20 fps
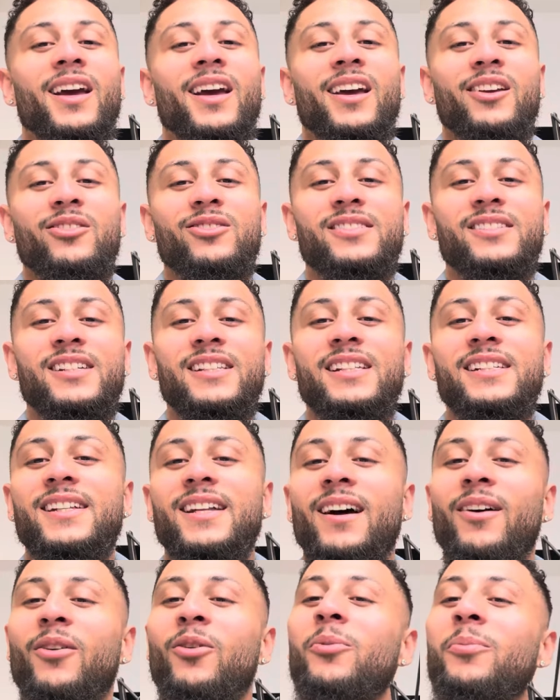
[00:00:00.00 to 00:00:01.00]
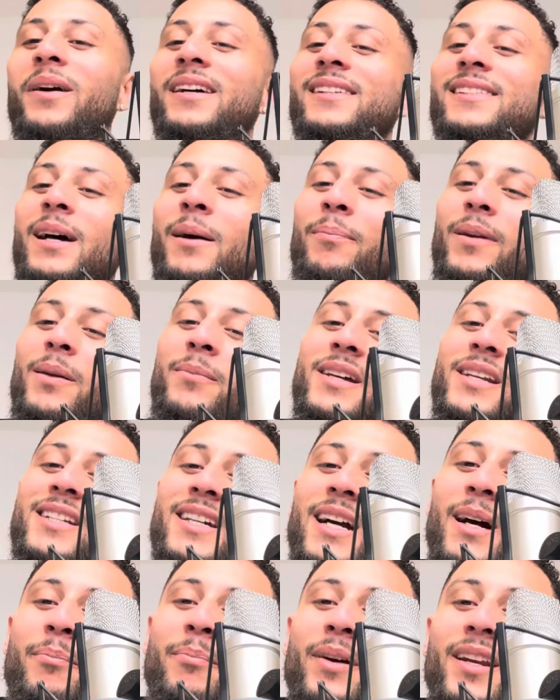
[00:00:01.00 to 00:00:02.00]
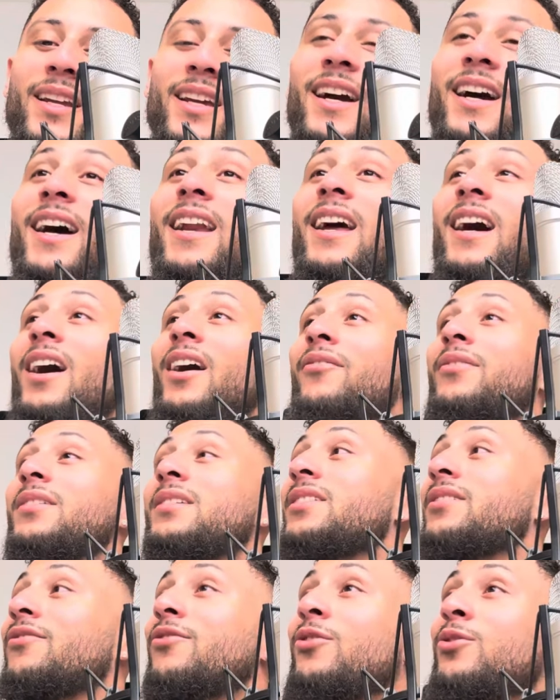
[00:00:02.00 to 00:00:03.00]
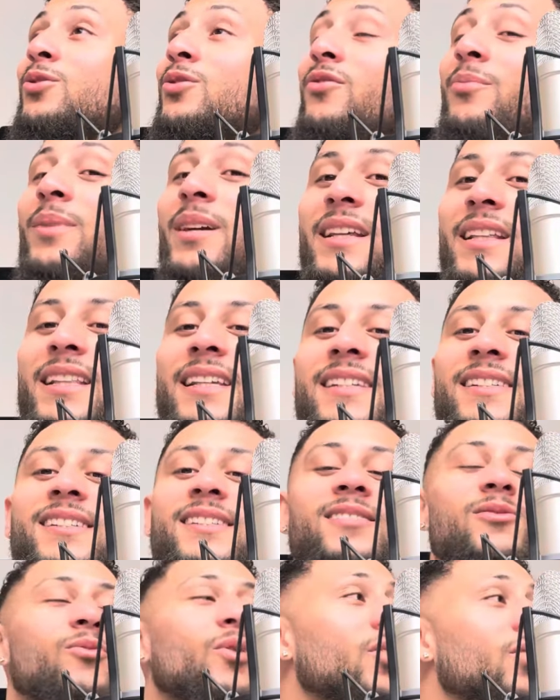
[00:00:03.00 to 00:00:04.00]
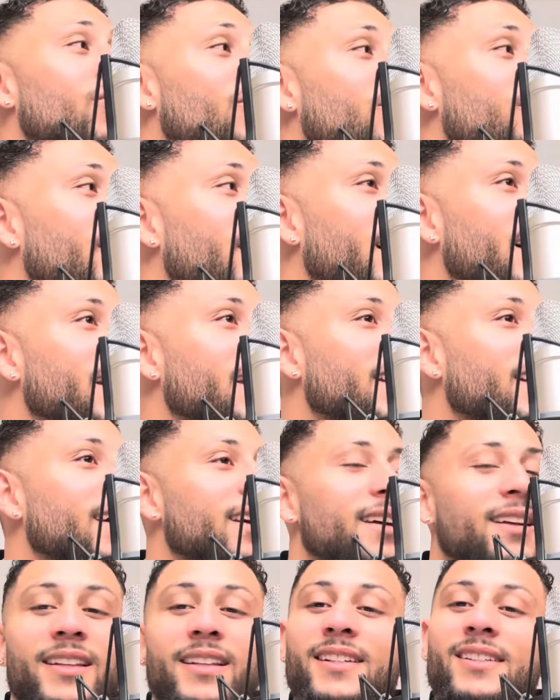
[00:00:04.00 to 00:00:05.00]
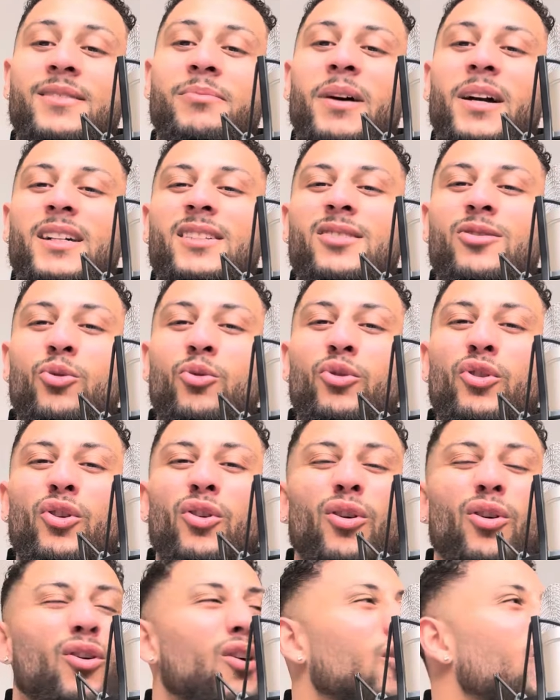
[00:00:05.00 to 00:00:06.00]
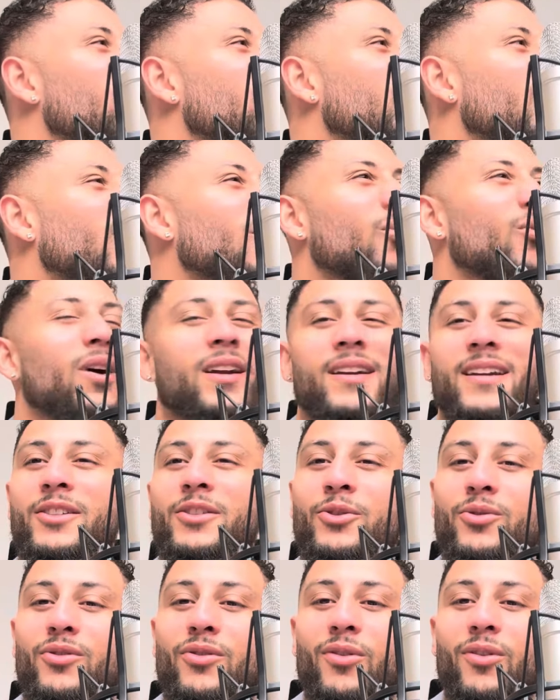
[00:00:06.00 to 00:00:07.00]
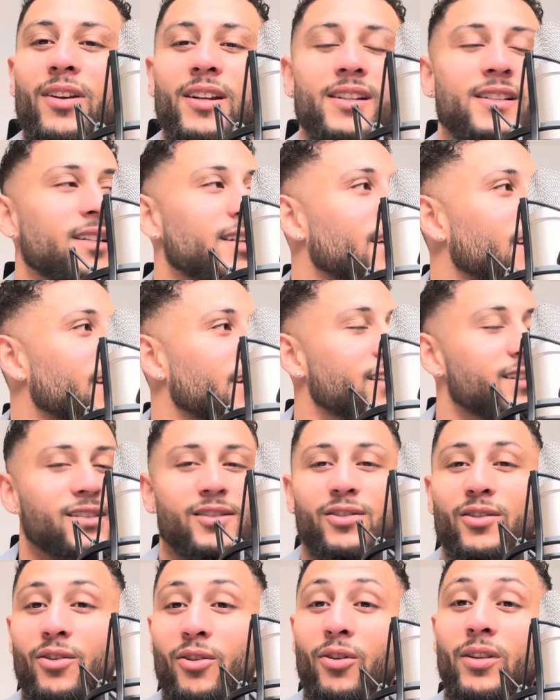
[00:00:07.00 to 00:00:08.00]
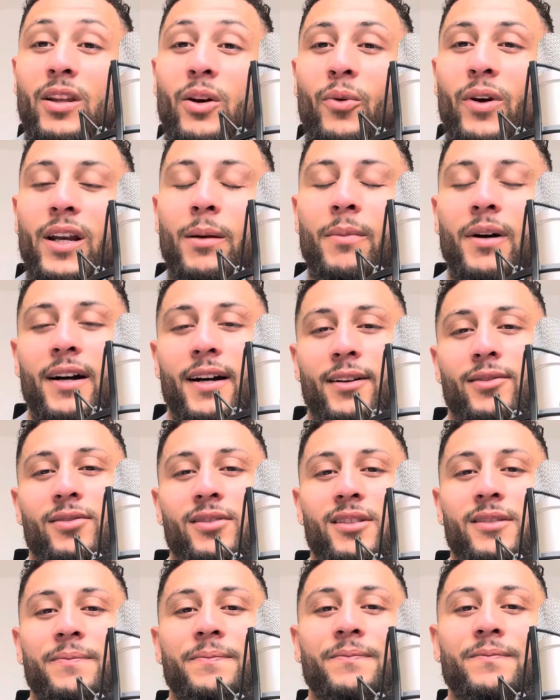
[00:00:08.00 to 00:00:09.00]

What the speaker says: You see, these are all my supplement company, and I have it in front of me. This is my studio, or I don't know what I should call it. It's all the way in my house.